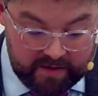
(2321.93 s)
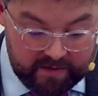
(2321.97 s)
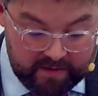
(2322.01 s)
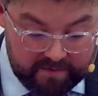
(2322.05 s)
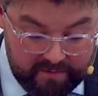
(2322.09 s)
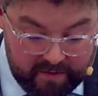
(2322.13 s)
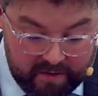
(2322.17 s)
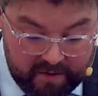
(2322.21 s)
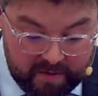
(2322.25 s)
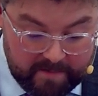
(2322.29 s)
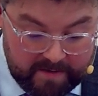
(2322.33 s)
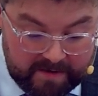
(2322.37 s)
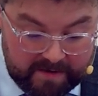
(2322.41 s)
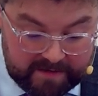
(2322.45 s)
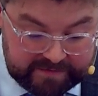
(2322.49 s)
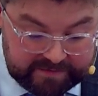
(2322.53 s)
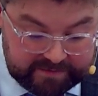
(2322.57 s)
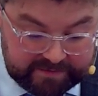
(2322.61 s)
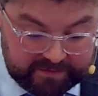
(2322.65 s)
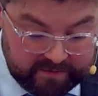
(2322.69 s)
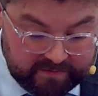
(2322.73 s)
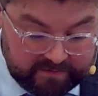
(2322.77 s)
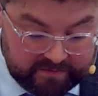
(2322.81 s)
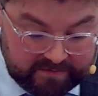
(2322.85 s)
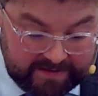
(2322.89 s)
Thou art my
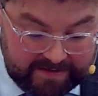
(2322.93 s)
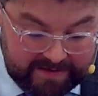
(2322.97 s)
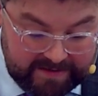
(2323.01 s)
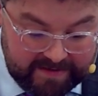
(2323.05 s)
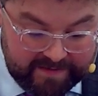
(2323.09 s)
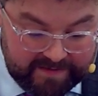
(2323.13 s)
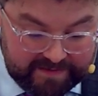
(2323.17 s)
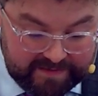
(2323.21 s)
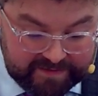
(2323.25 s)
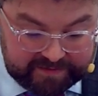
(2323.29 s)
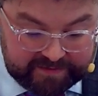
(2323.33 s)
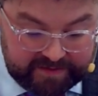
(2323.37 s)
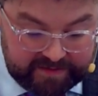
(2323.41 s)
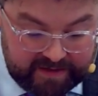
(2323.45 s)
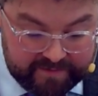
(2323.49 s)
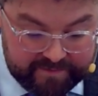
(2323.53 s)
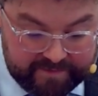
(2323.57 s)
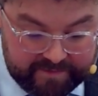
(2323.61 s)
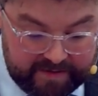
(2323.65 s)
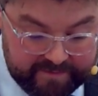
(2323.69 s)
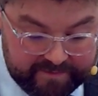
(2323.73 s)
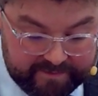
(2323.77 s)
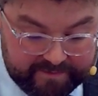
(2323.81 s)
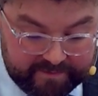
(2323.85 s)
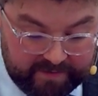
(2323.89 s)
Son, this day have
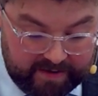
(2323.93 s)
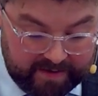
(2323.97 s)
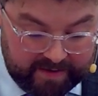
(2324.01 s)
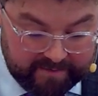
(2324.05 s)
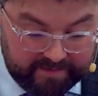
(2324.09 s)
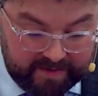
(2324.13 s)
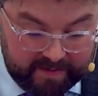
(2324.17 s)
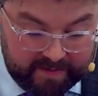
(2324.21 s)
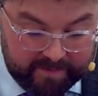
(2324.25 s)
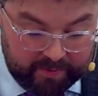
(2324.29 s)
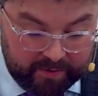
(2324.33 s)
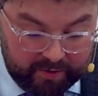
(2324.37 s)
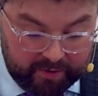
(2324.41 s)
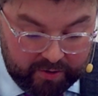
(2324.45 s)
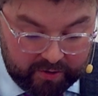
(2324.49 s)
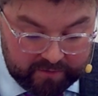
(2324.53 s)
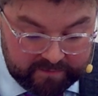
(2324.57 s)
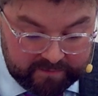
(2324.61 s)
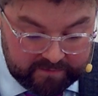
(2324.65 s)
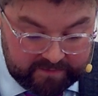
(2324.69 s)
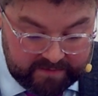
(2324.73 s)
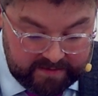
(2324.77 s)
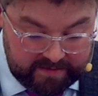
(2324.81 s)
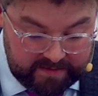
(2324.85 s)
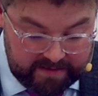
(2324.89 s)
I, have I
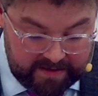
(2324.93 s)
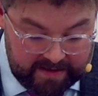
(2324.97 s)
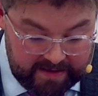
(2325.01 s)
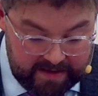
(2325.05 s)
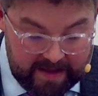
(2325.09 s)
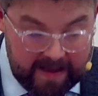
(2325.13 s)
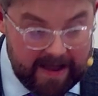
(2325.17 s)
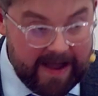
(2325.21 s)
begotten thee.